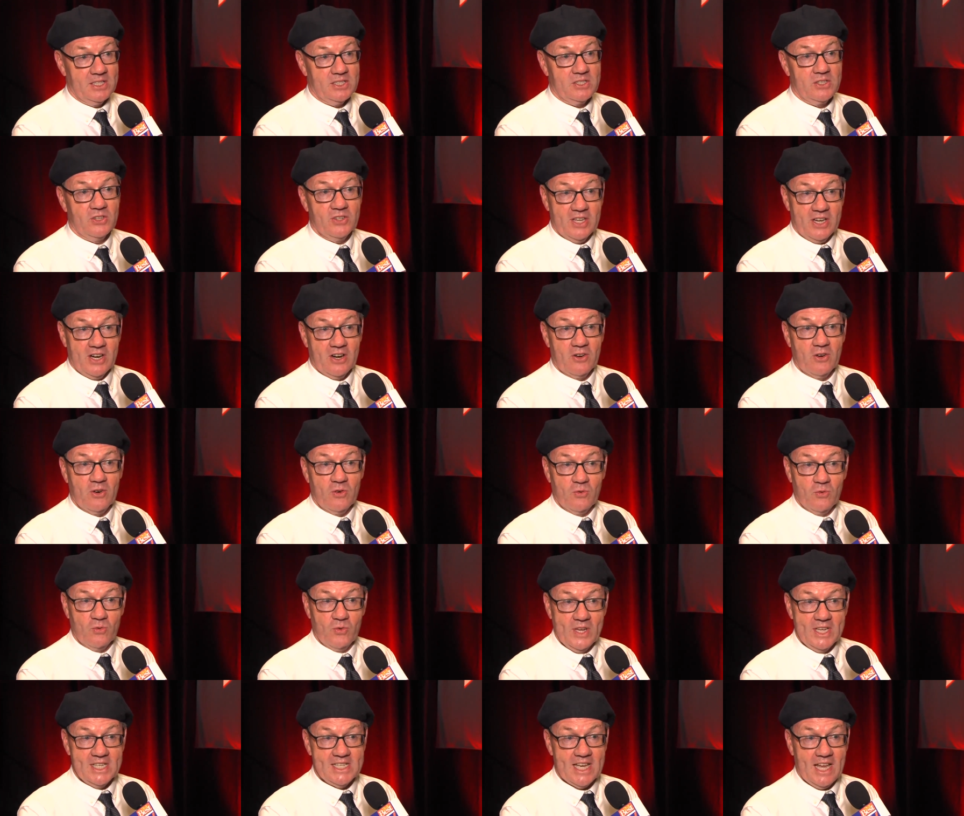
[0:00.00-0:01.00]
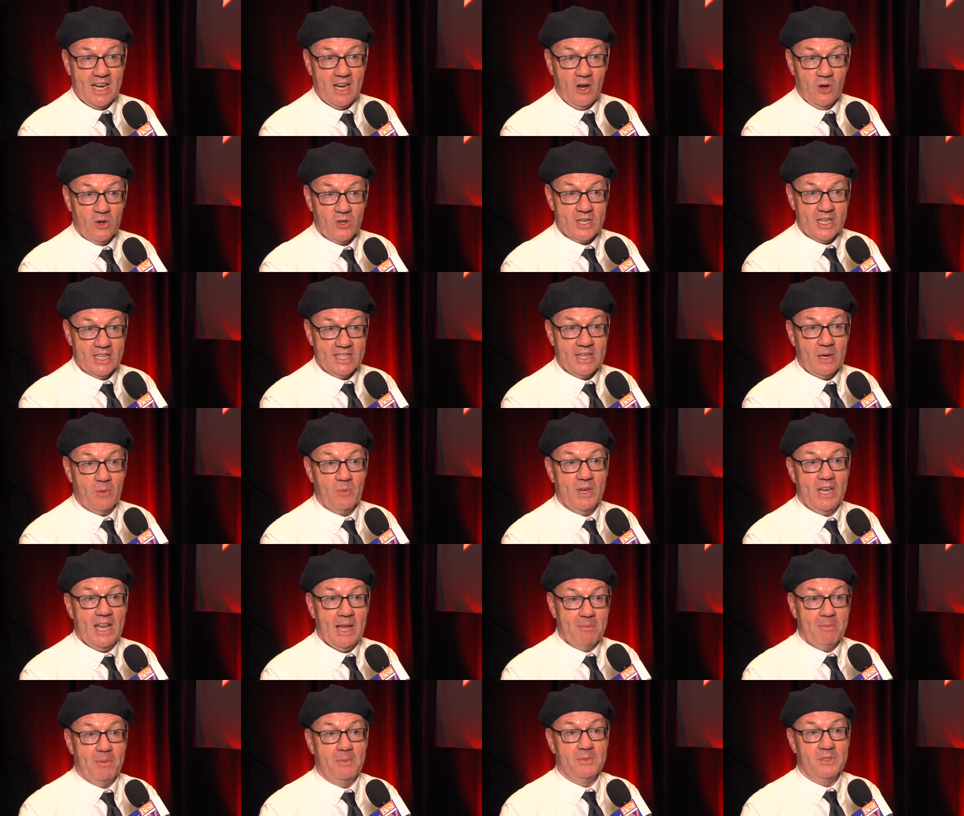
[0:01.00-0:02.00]
to their retail outlet, that will
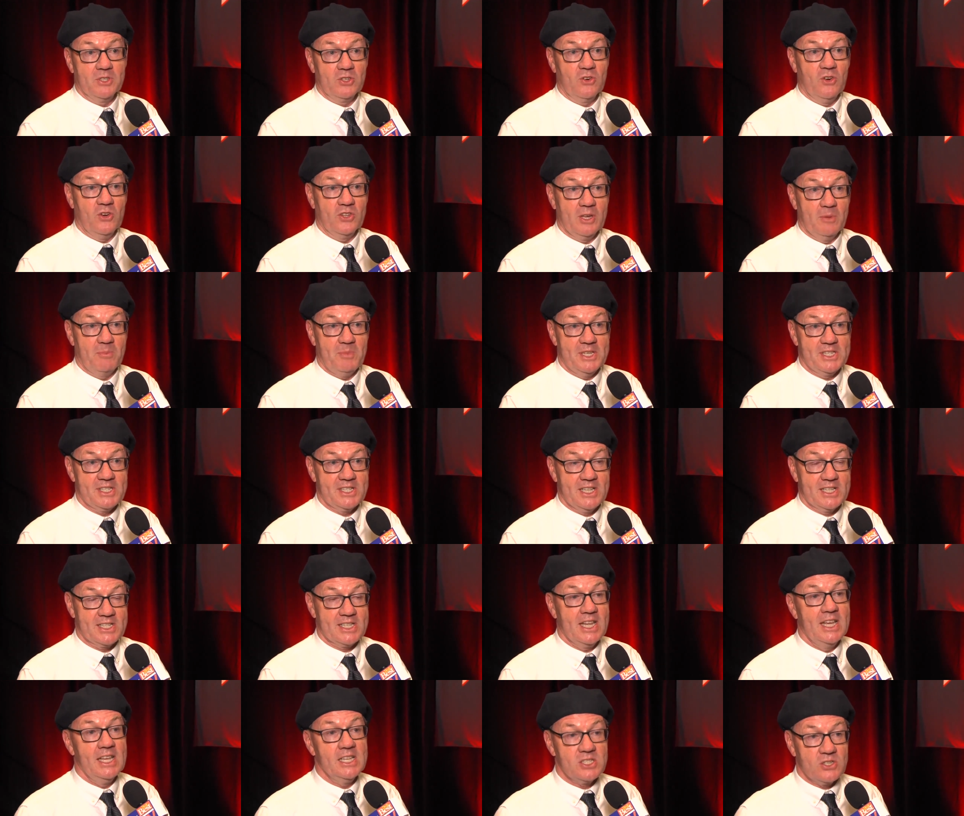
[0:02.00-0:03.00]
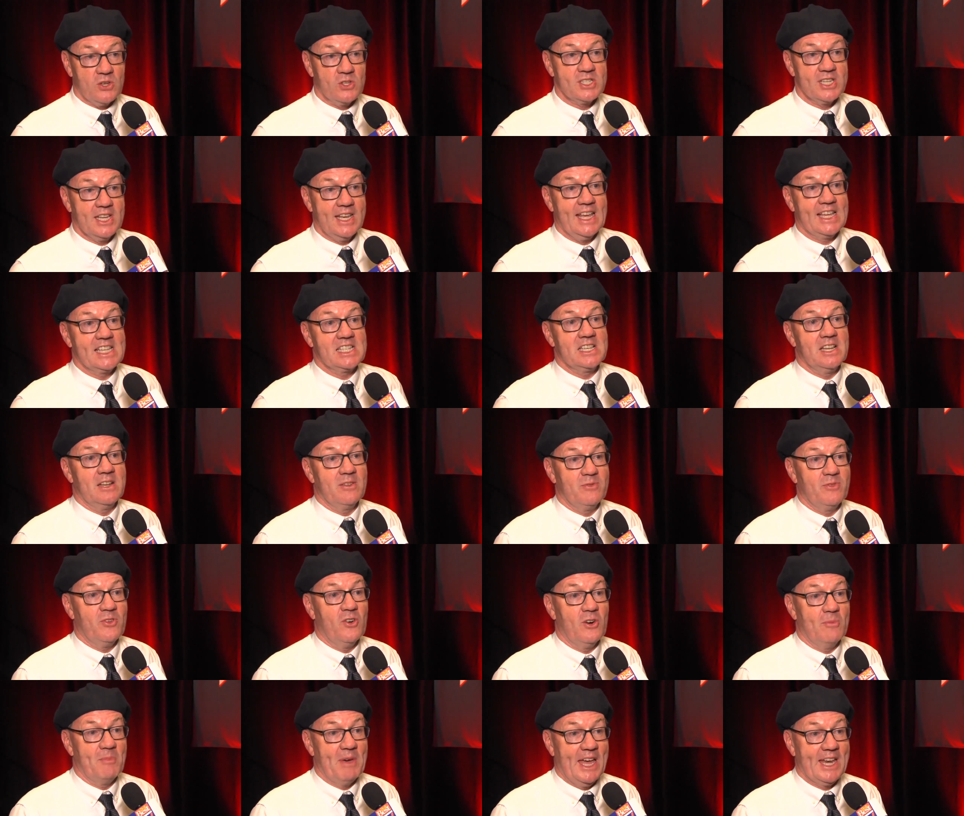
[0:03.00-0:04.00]
help them to grow their business. So it's an excellent
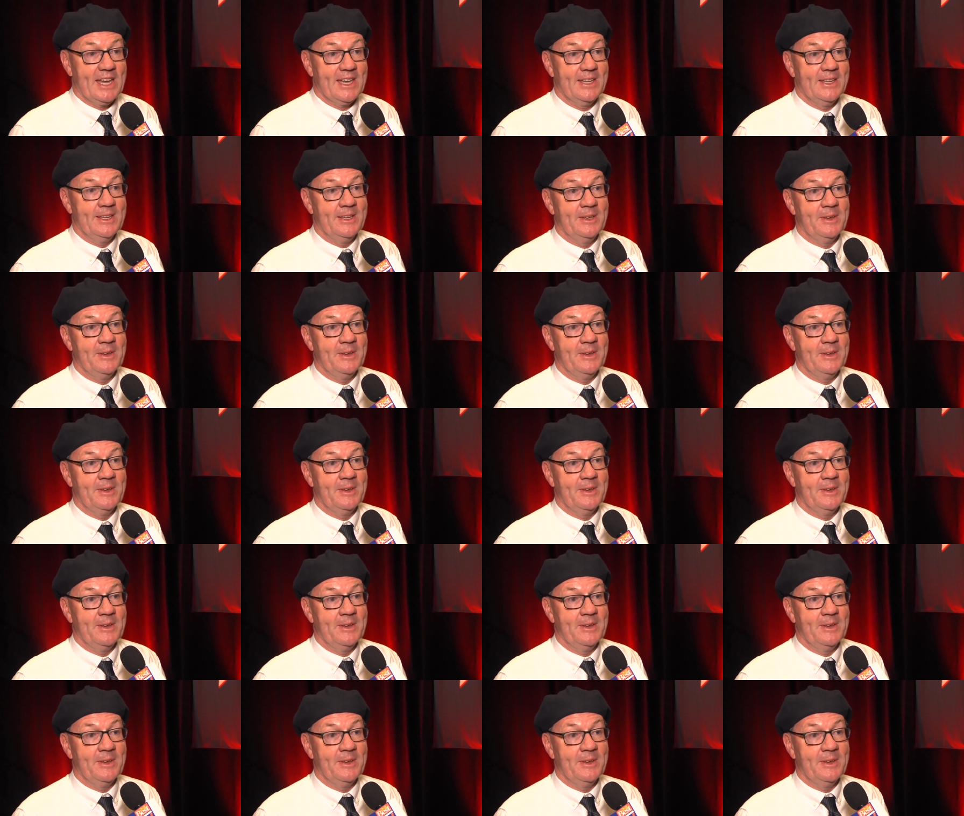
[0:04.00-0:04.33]
format.